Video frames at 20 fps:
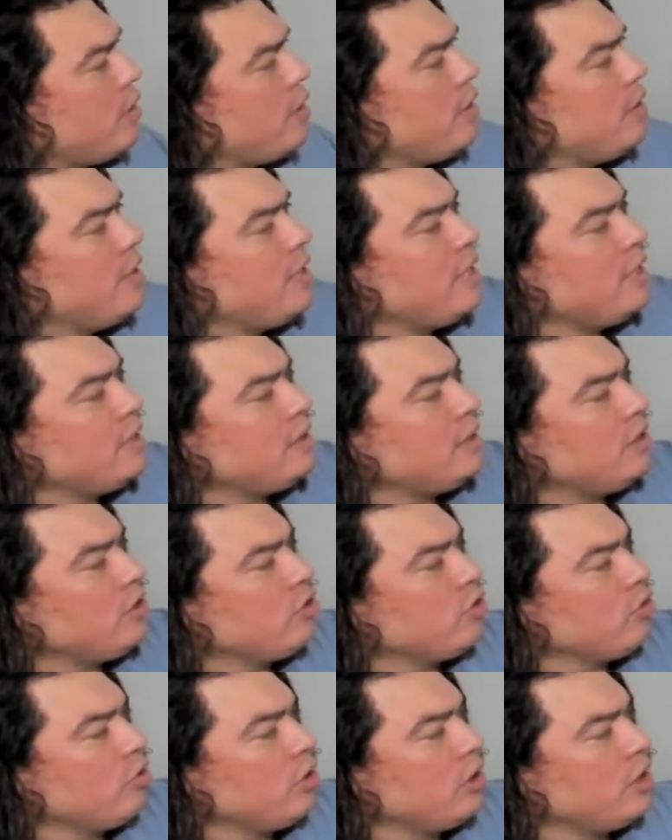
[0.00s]
This
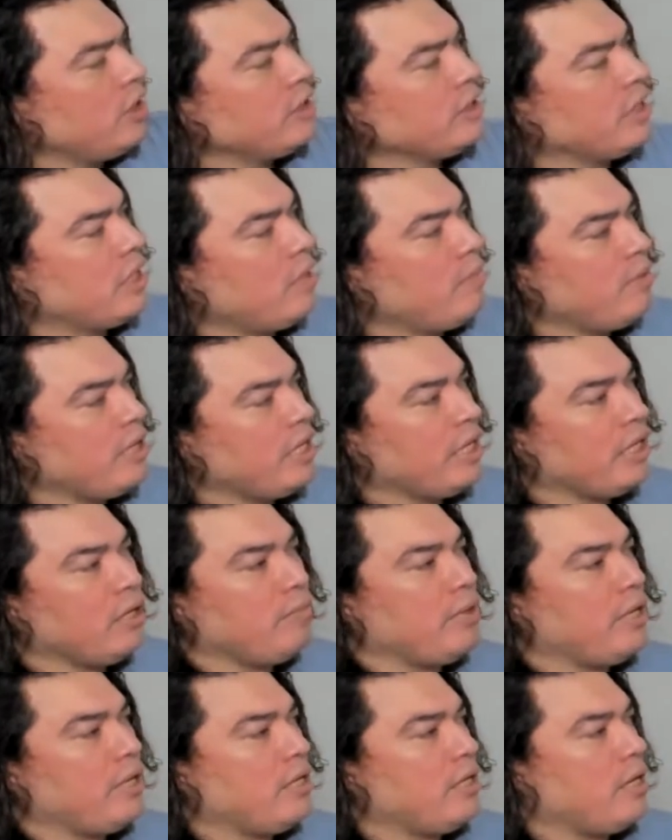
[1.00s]
integral is going to be a little
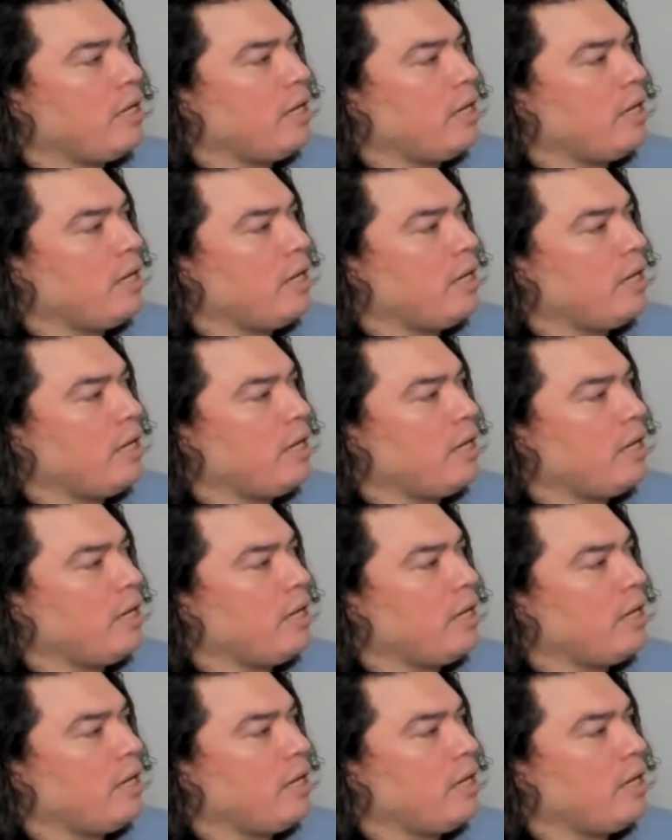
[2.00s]
bit,